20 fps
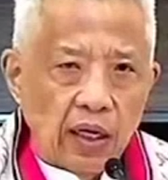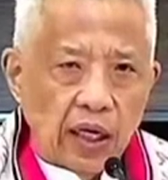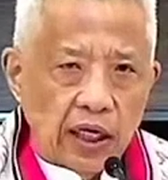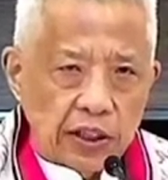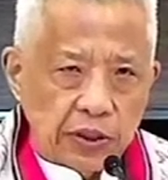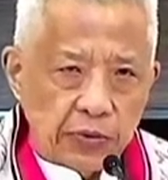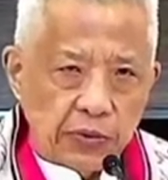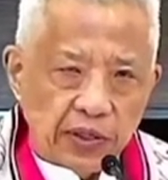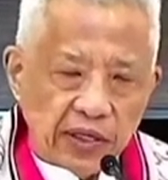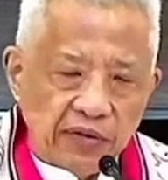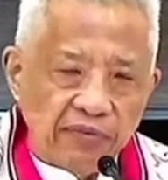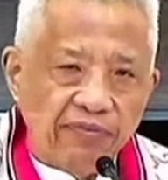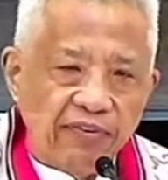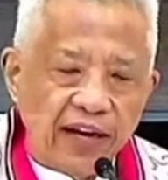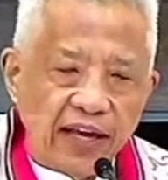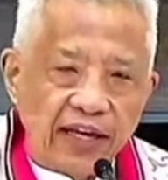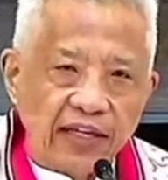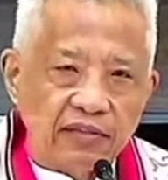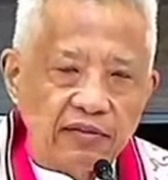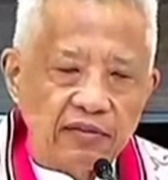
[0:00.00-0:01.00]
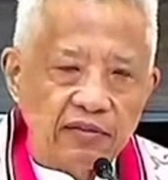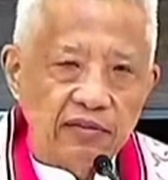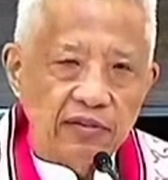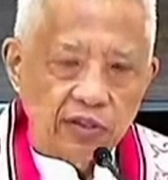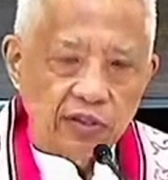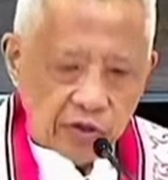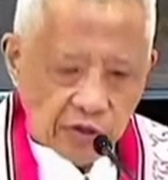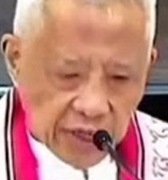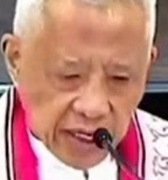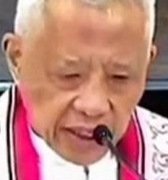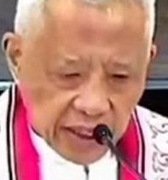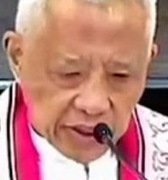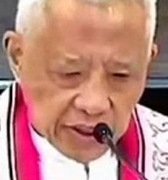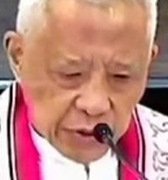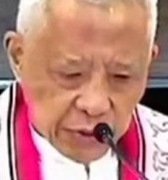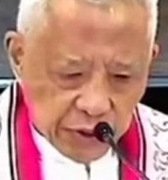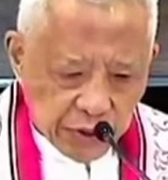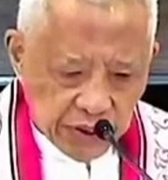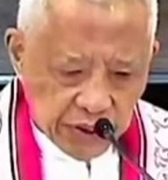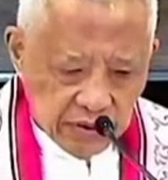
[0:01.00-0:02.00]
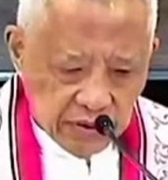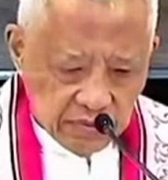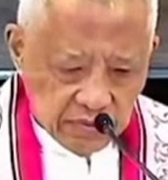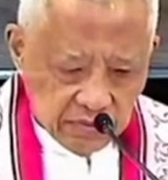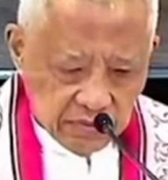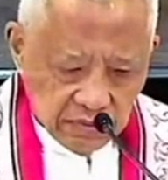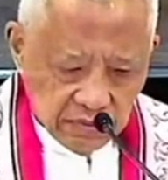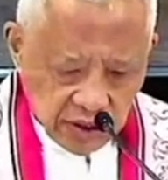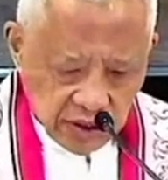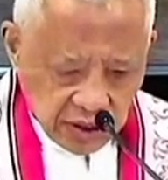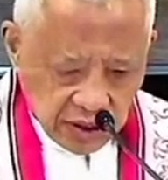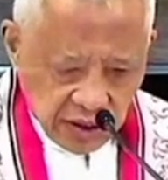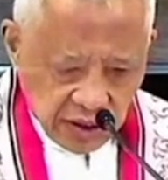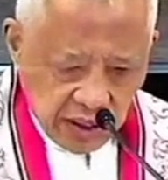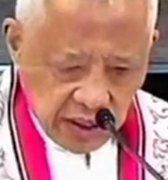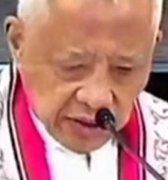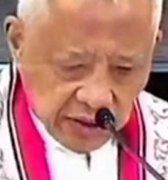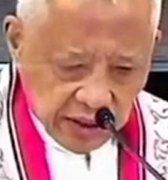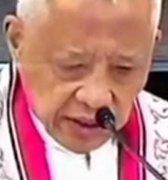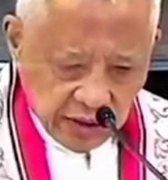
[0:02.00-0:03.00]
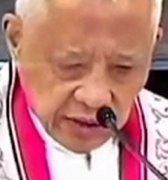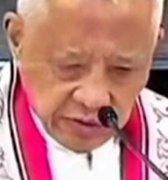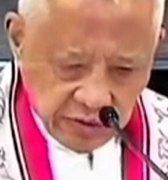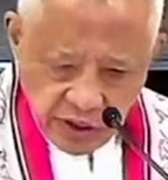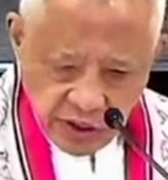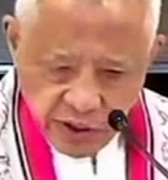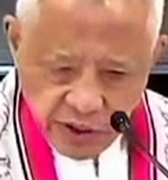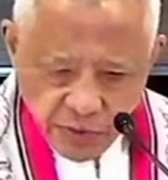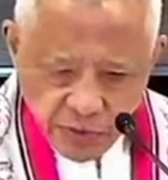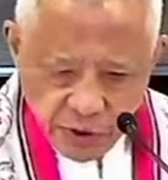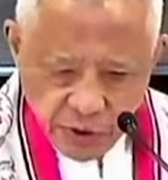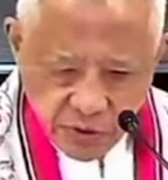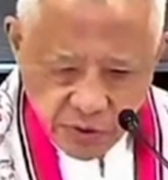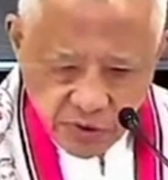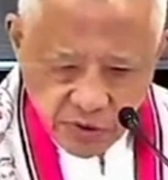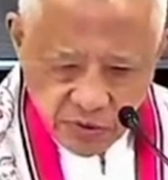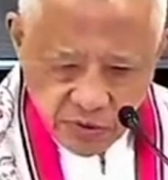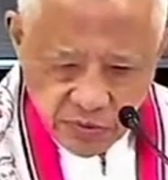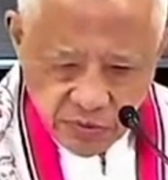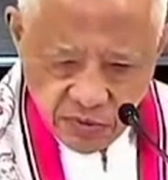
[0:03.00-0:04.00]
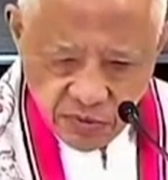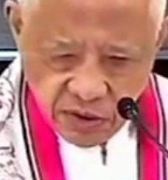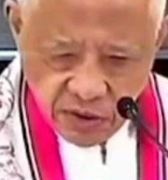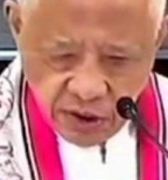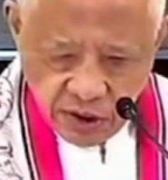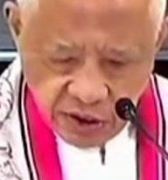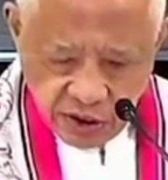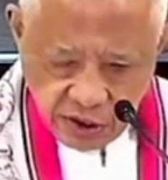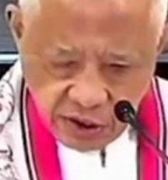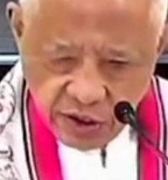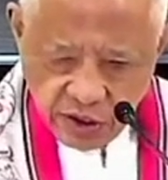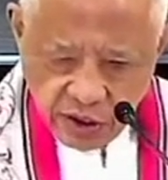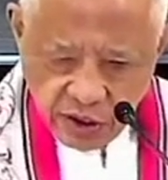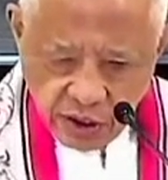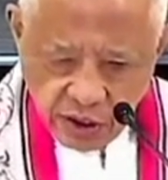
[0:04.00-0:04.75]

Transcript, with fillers: as we reflect on God's Word in the letter to the Hebrews and the